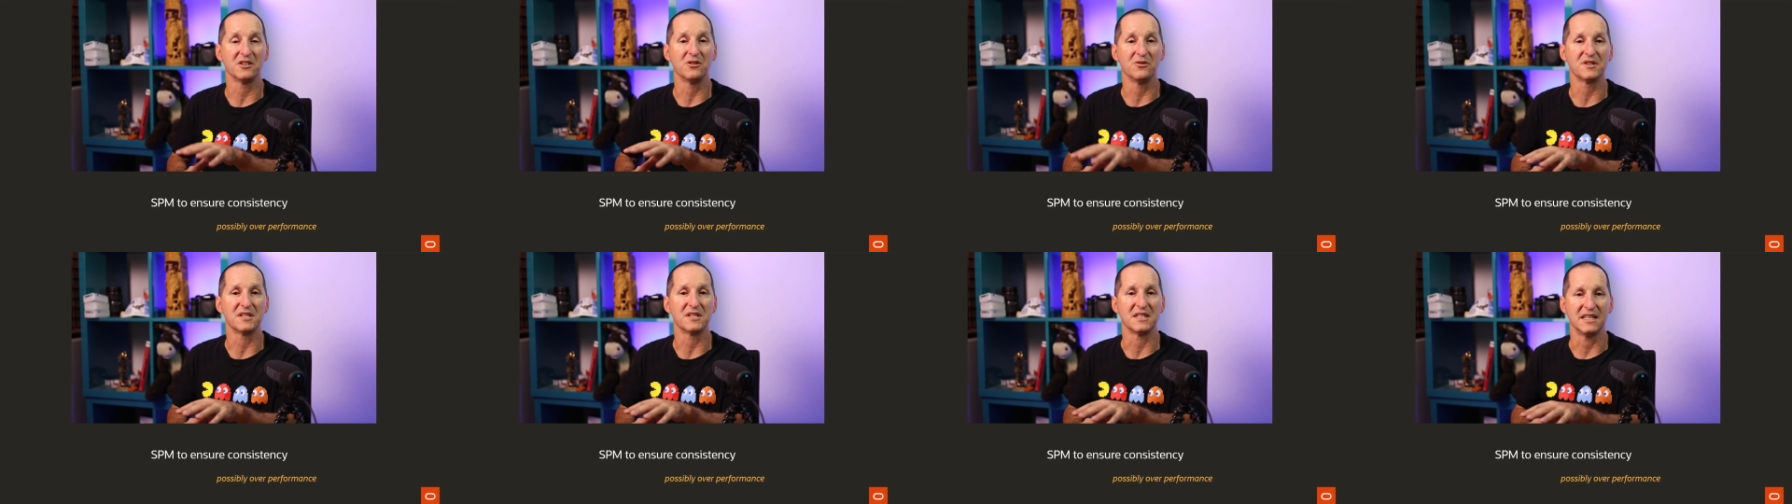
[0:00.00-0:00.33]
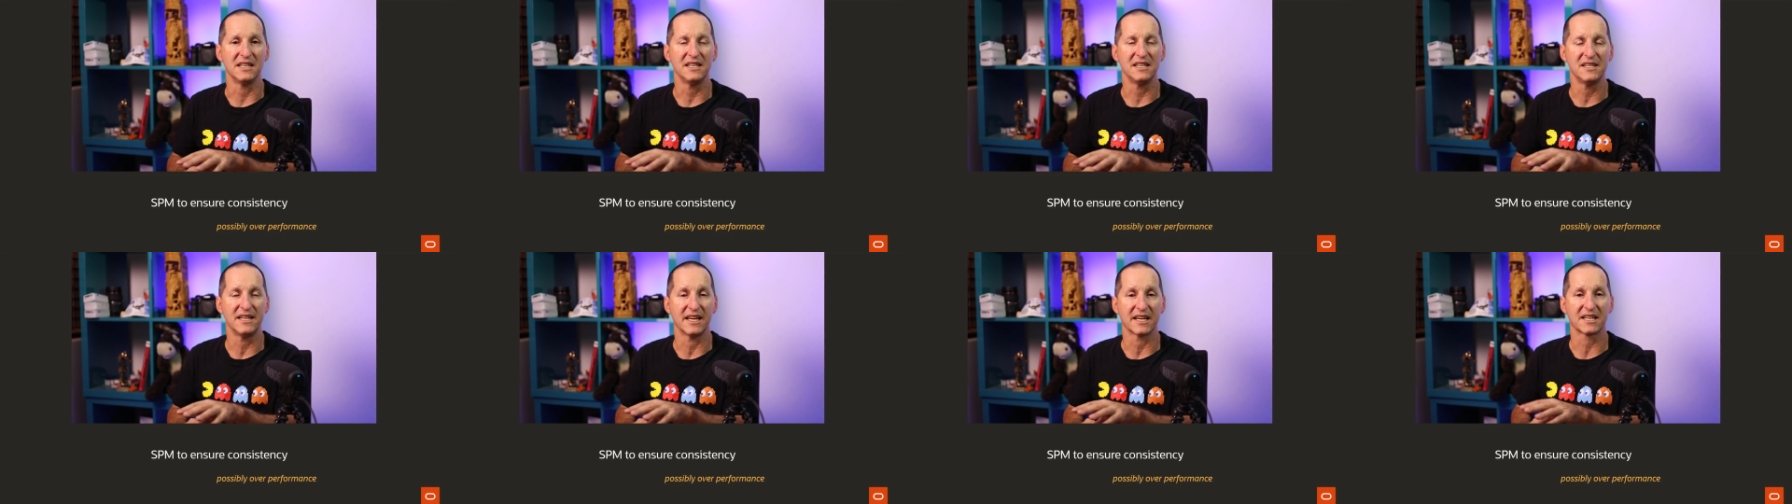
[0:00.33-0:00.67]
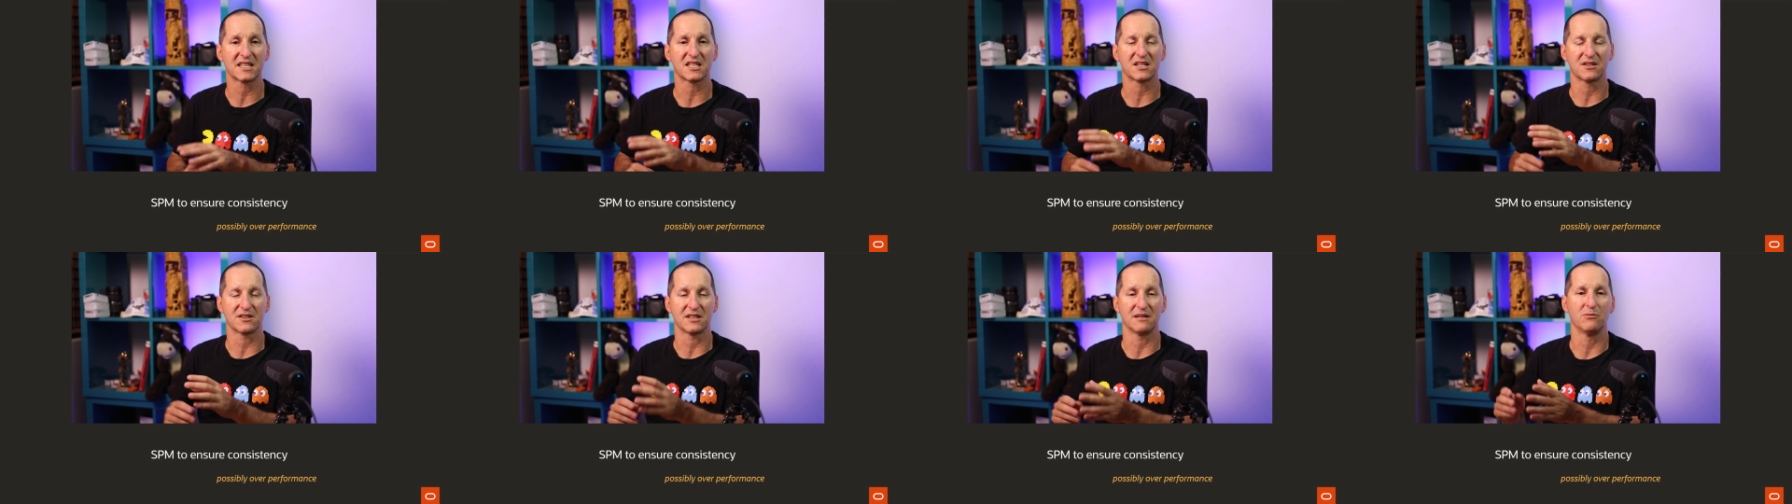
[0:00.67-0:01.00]
use an index
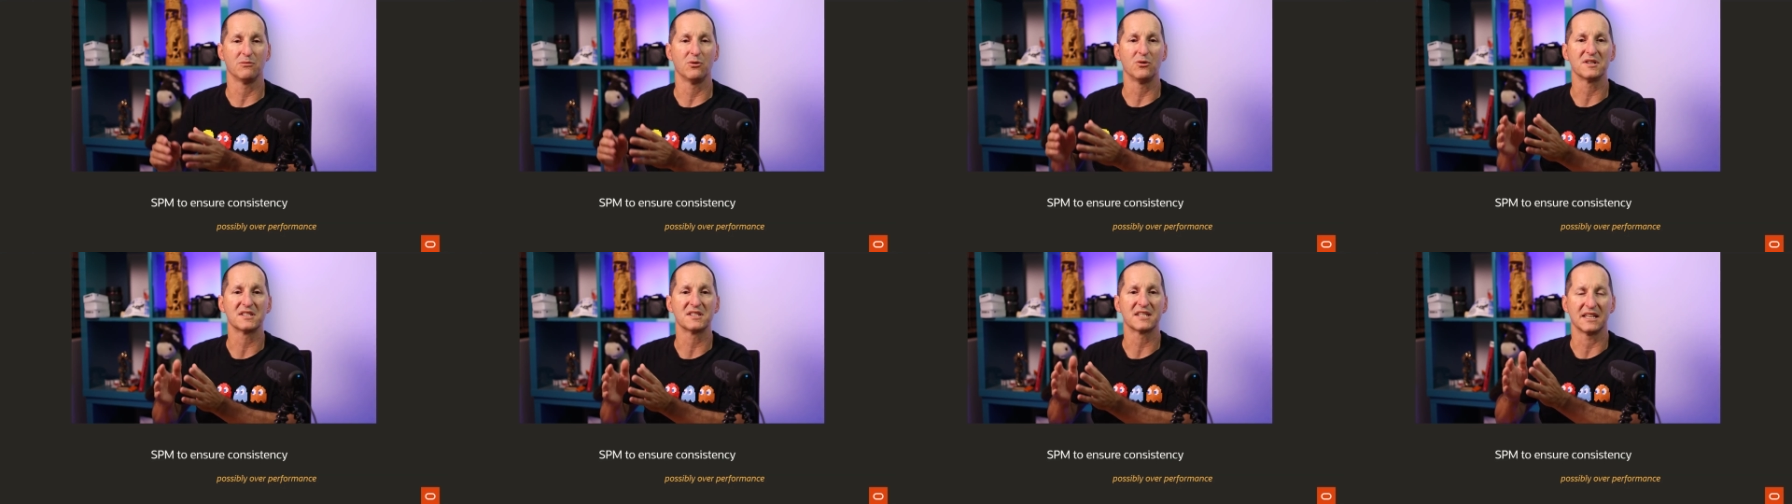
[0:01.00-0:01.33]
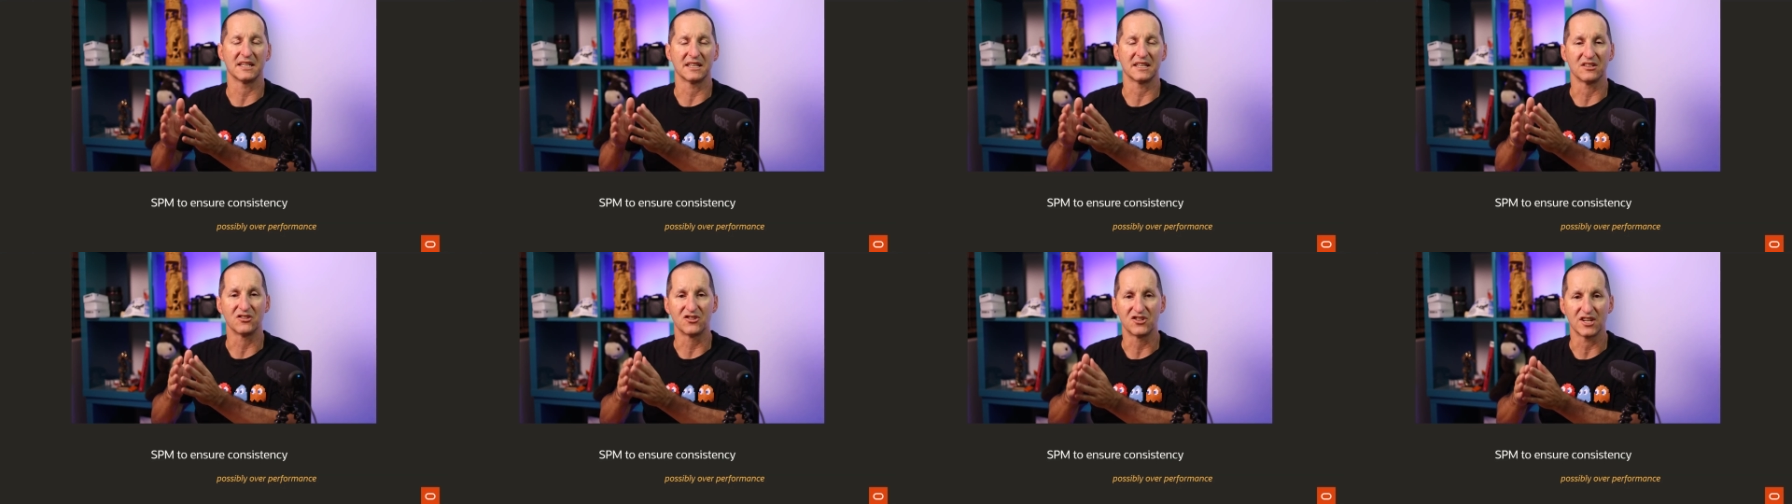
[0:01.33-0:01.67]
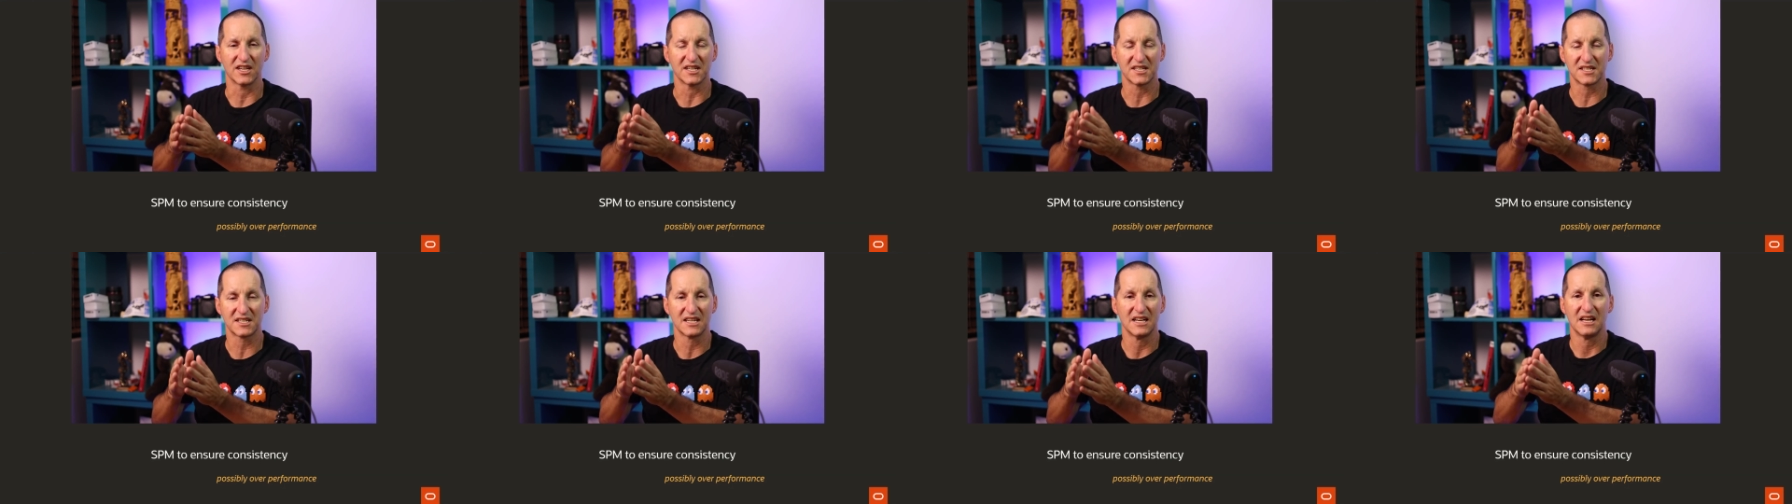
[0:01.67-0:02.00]
because I'm always getting
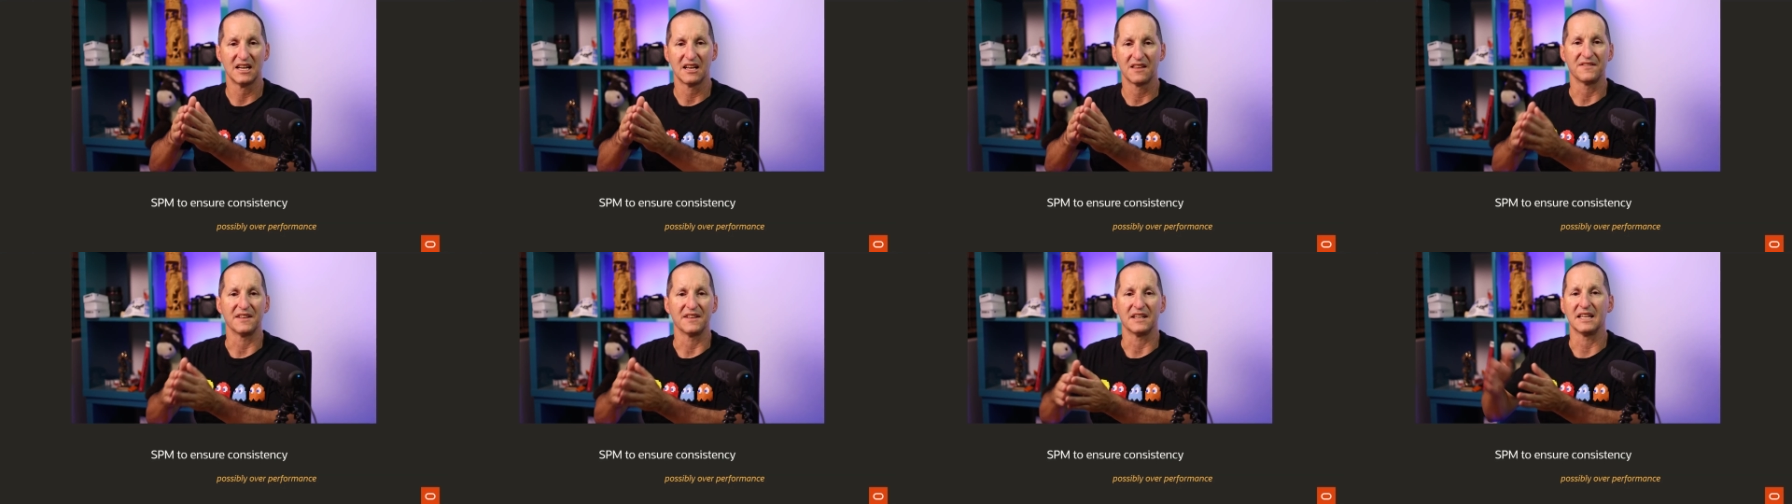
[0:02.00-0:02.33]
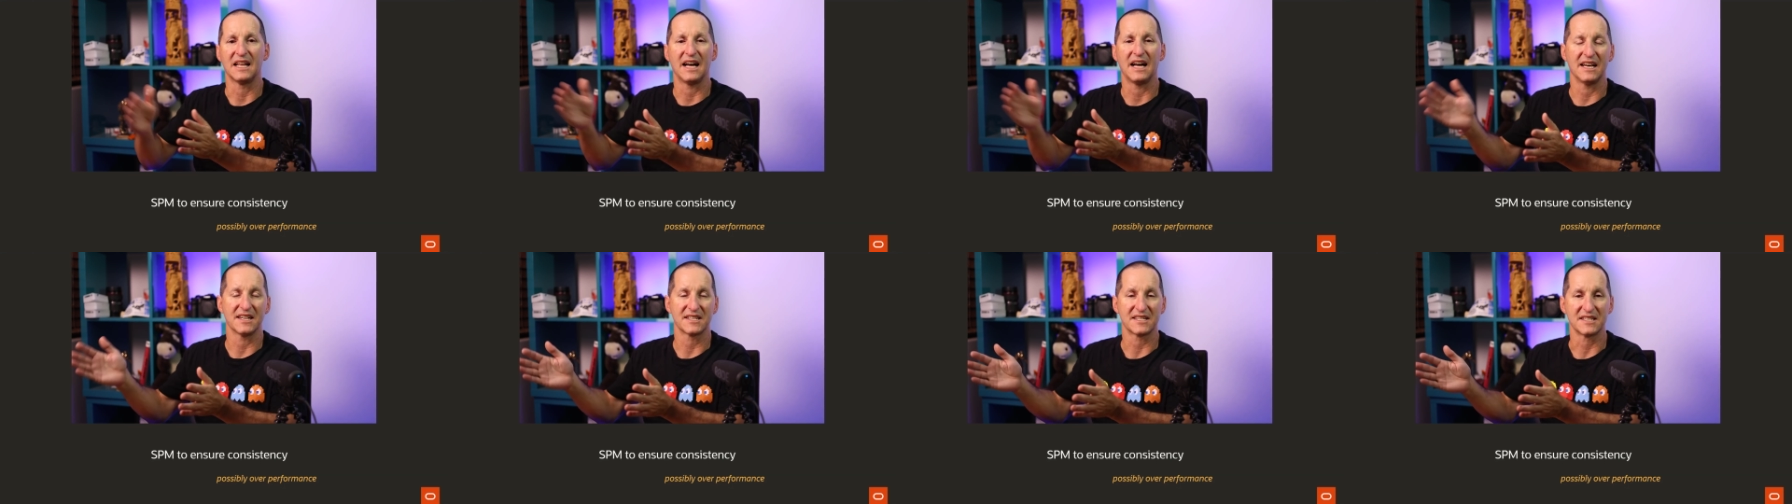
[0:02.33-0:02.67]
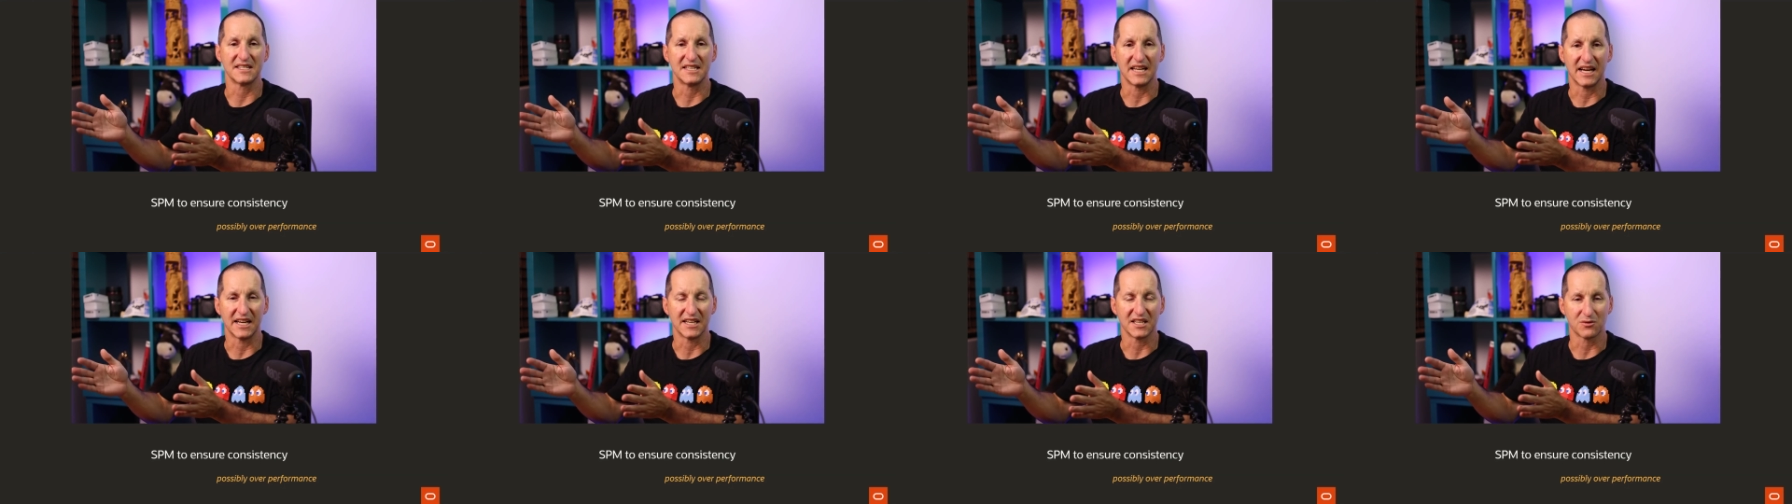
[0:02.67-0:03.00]
just the last
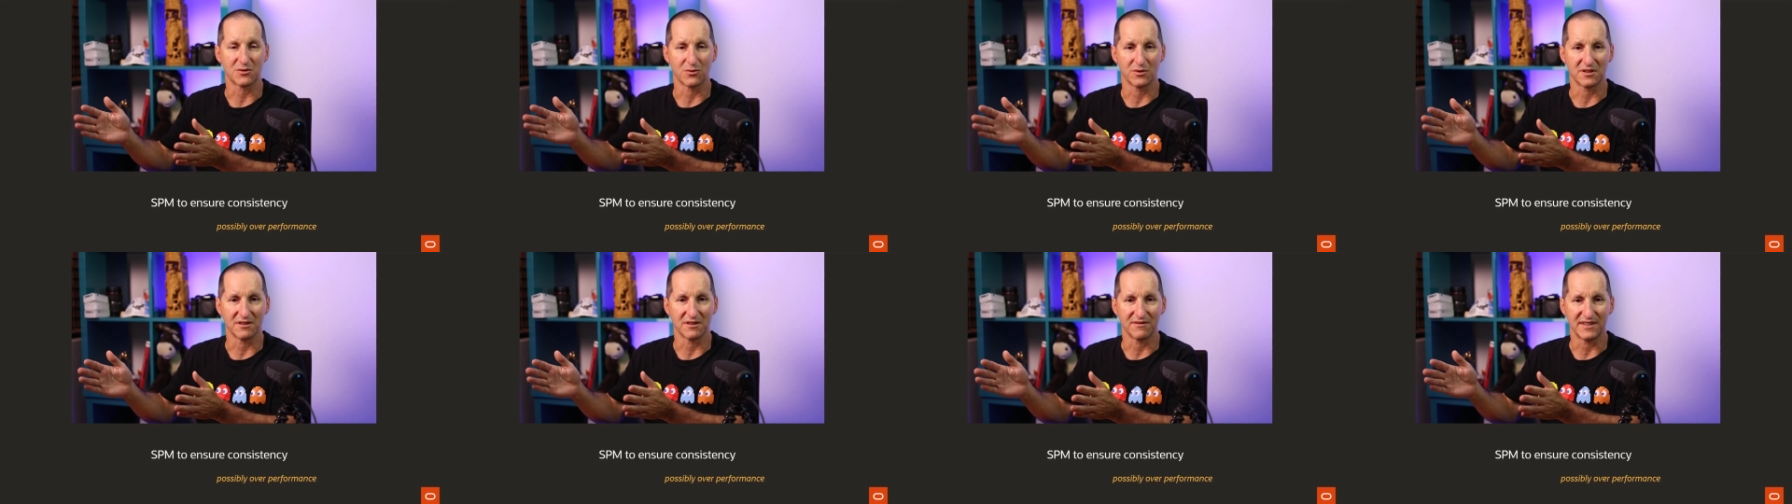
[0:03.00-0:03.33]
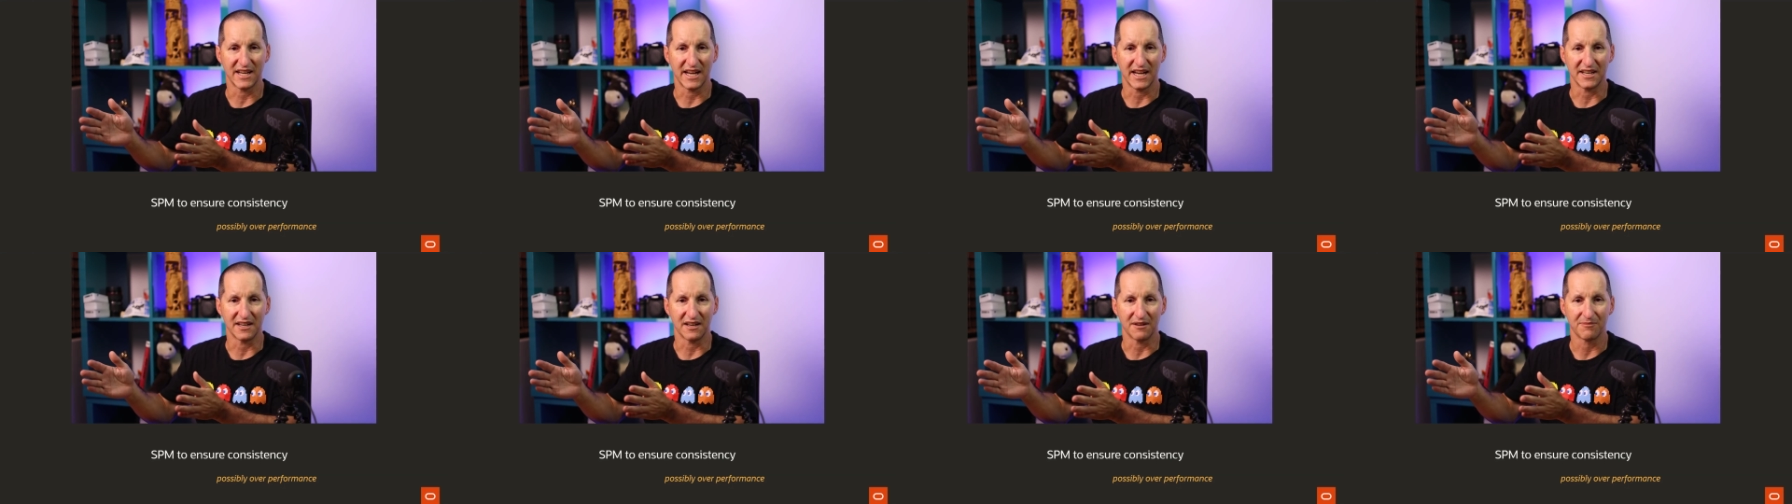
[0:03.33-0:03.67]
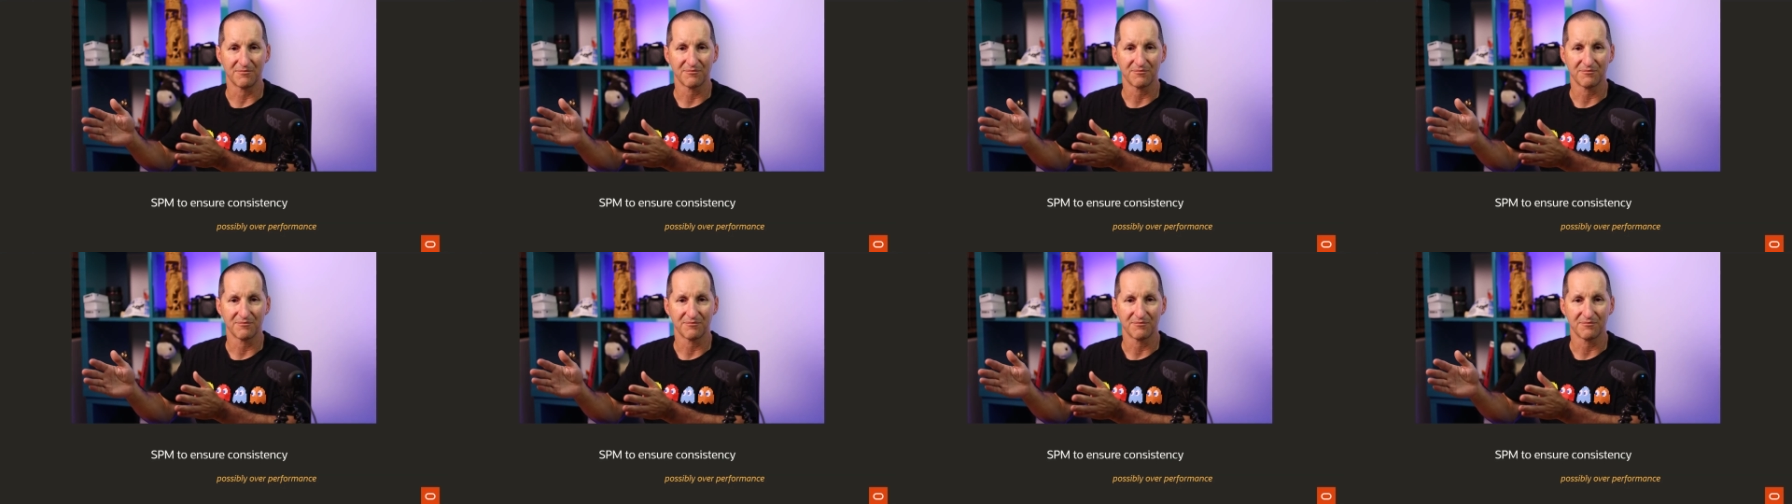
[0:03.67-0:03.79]
day's worth of data.